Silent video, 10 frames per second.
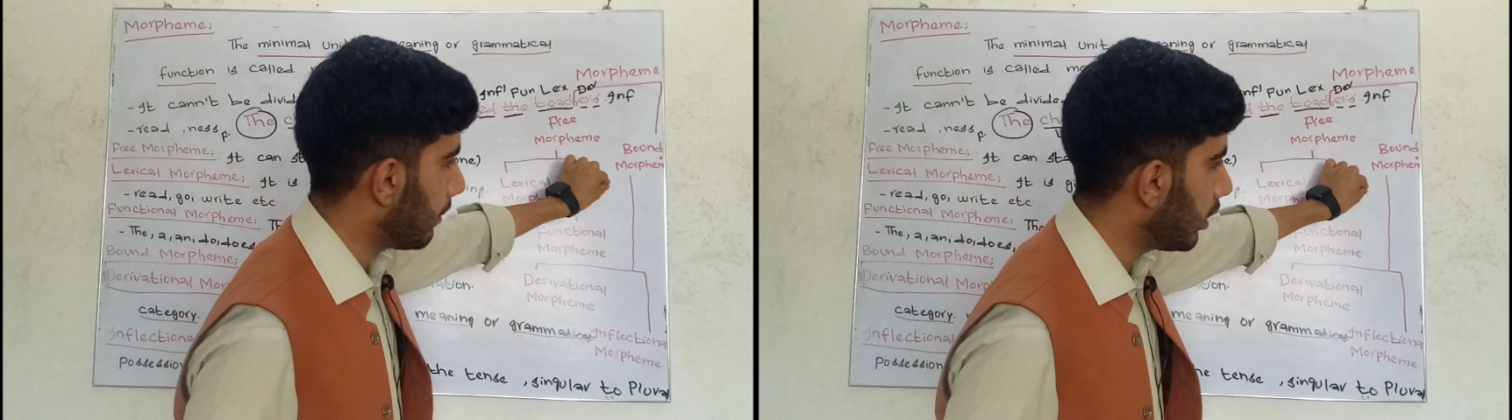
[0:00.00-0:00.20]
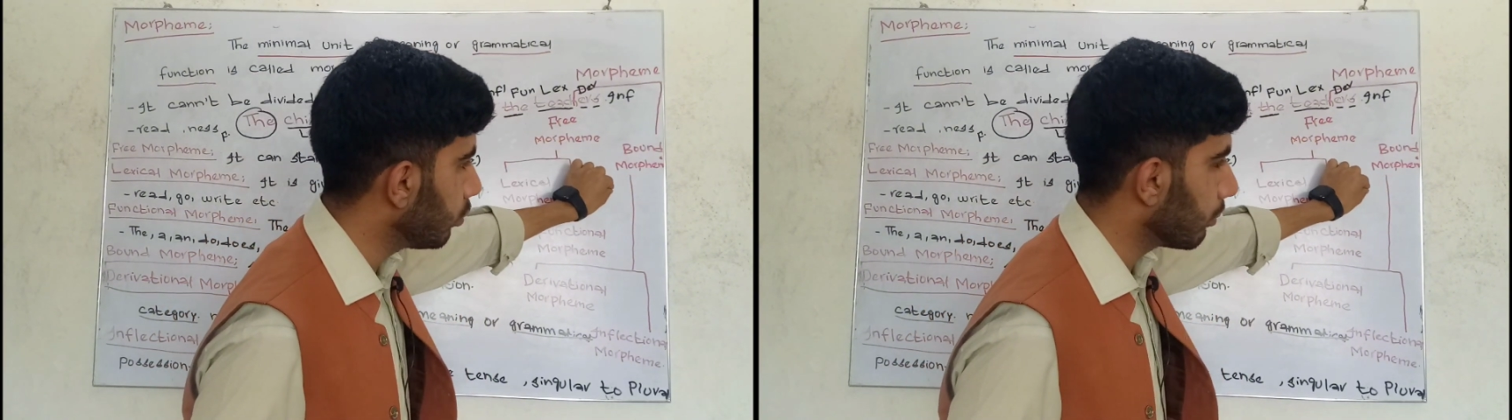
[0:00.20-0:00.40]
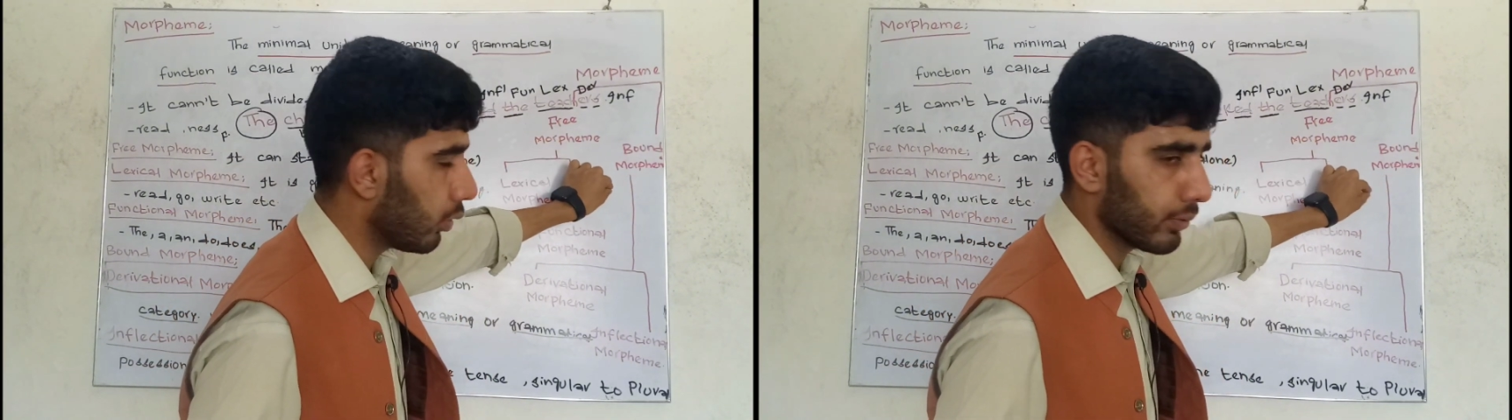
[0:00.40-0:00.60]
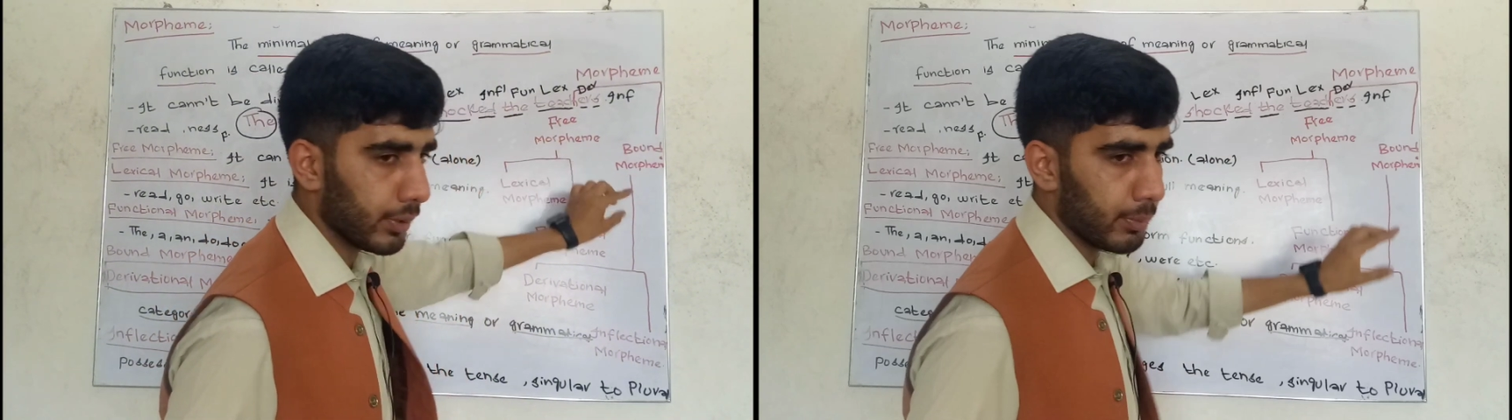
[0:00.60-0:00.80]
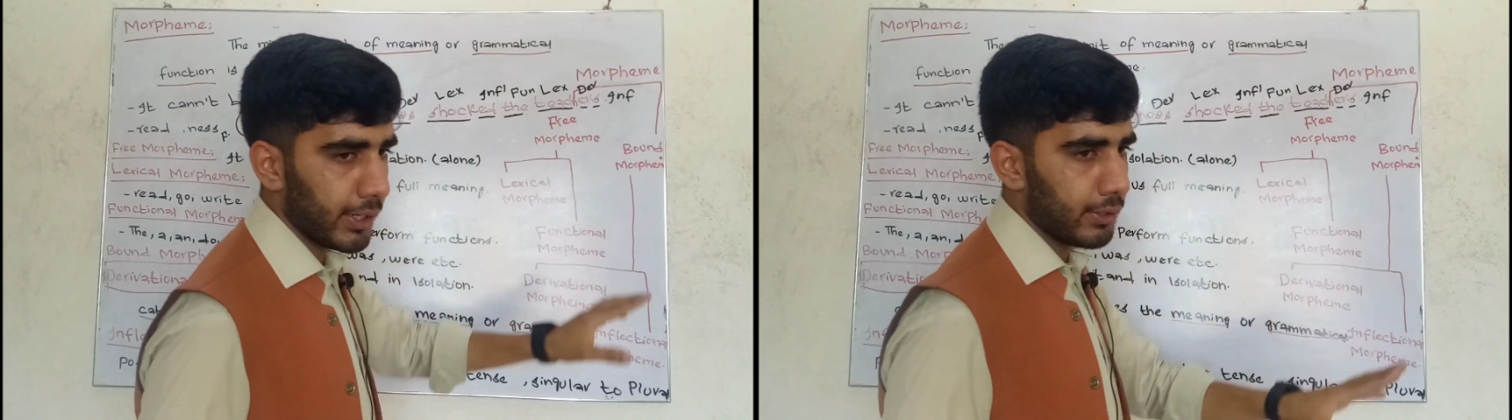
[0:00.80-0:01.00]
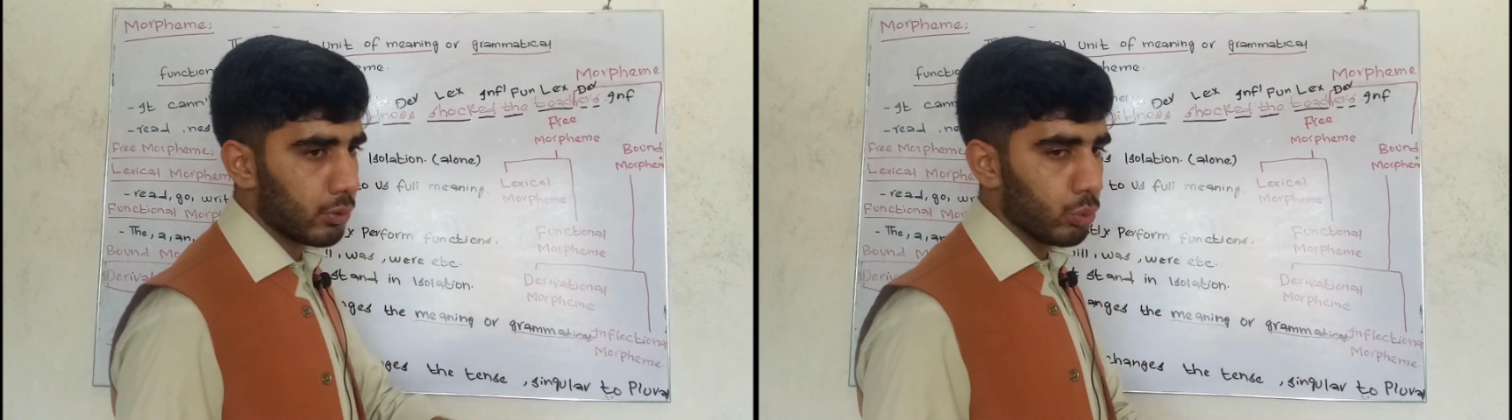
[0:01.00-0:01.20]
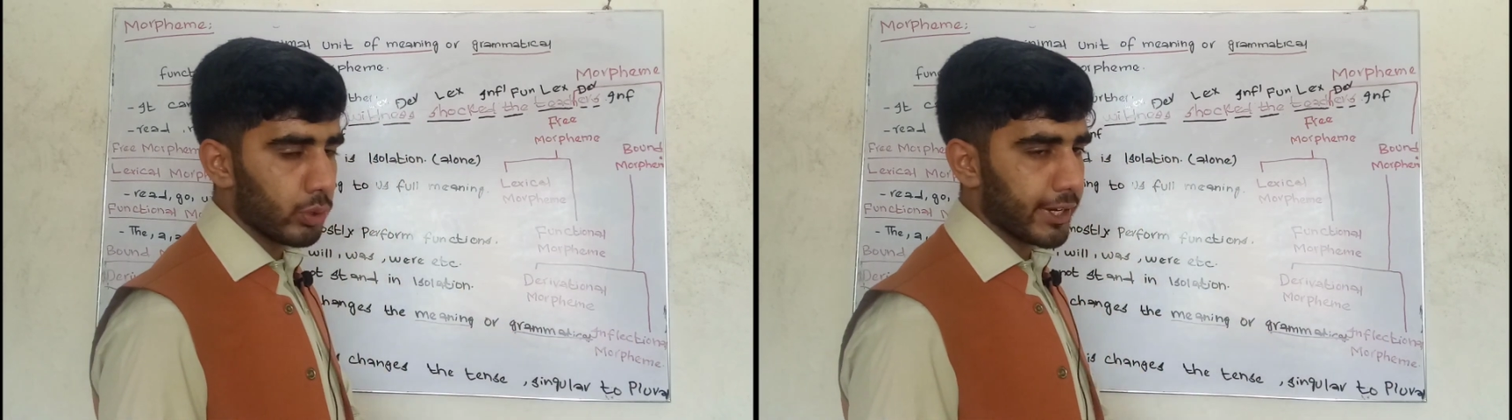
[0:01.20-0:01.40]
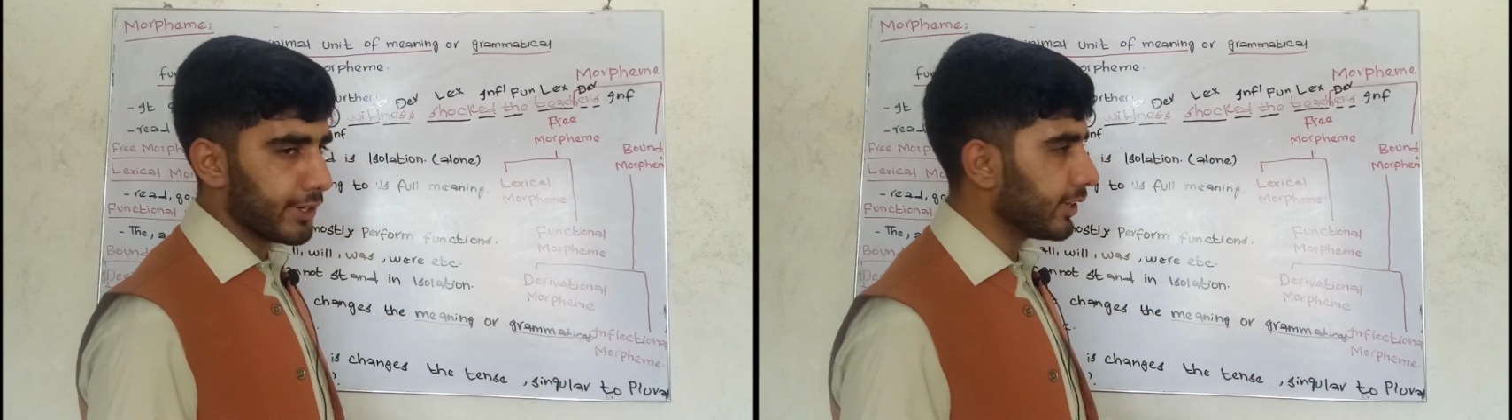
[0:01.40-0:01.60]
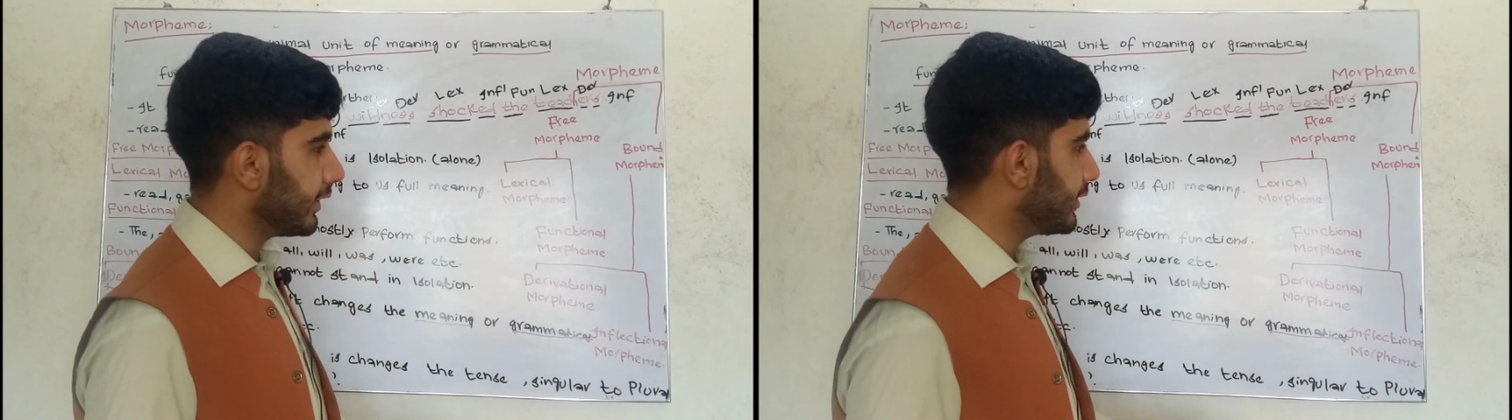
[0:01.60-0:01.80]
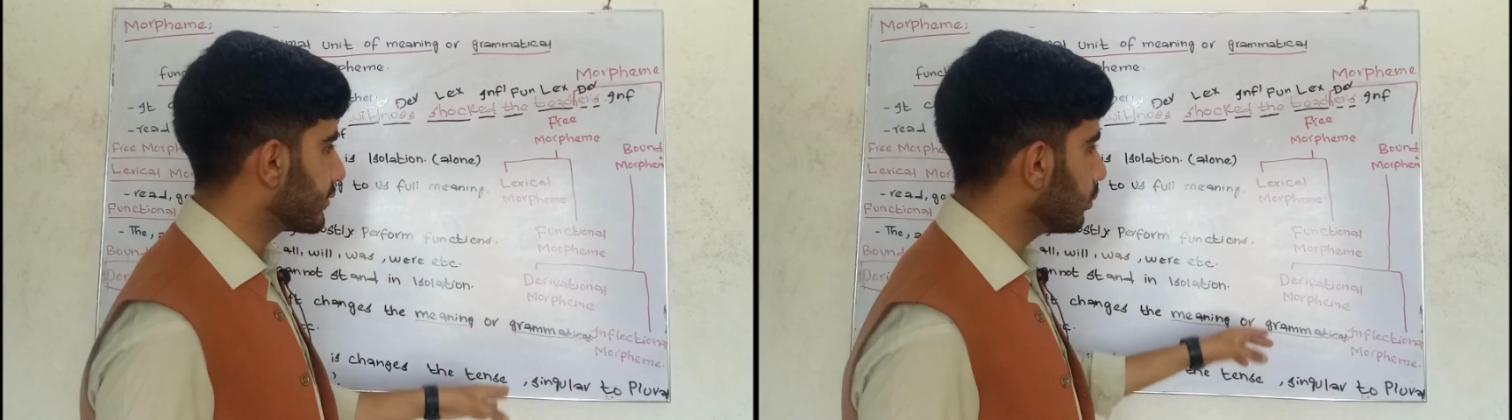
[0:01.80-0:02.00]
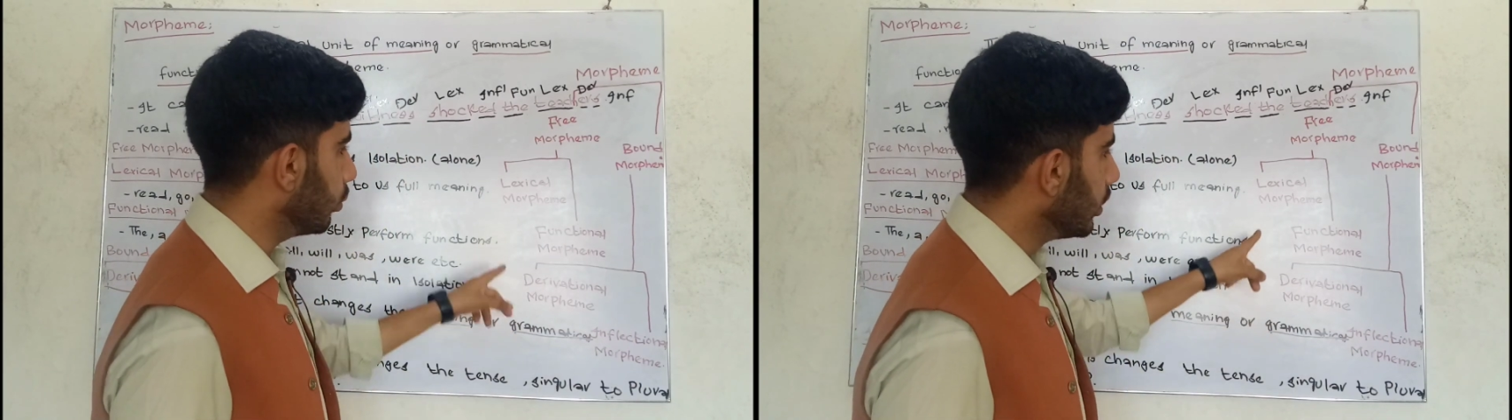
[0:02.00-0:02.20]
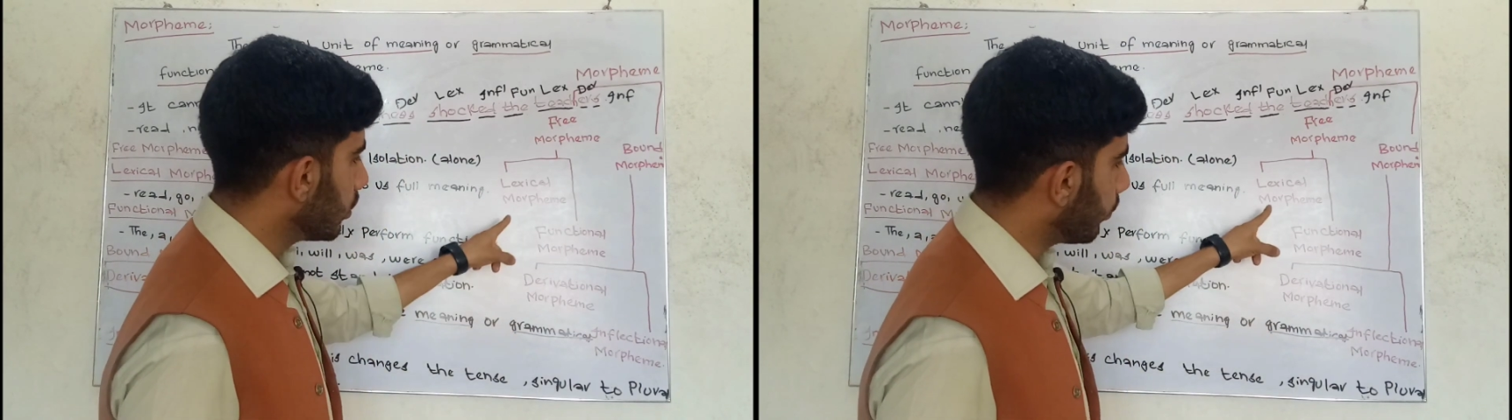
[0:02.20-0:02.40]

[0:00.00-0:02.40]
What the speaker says: bound morpheme into categories too.